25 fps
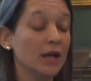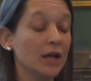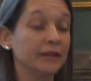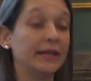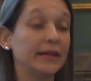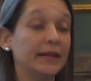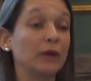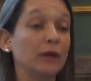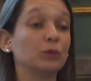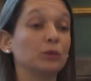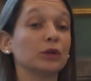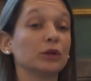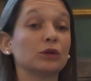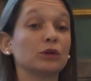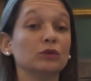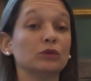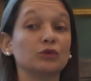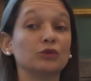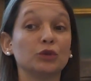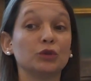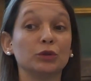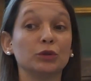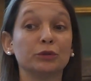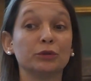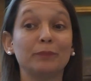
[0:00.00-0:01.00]
that were
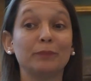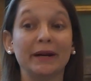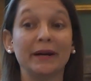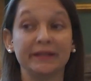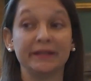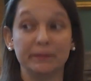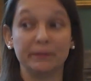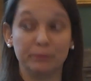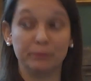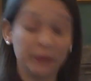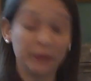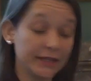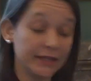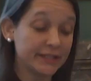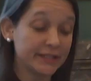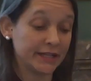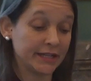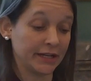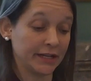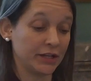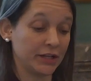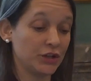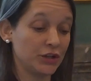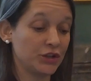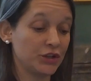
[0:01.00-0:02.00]
controlled by the
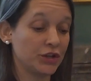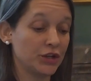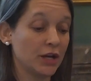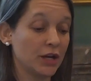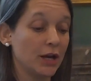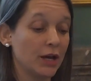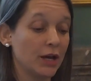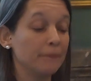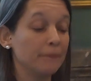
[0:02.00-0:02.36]
British,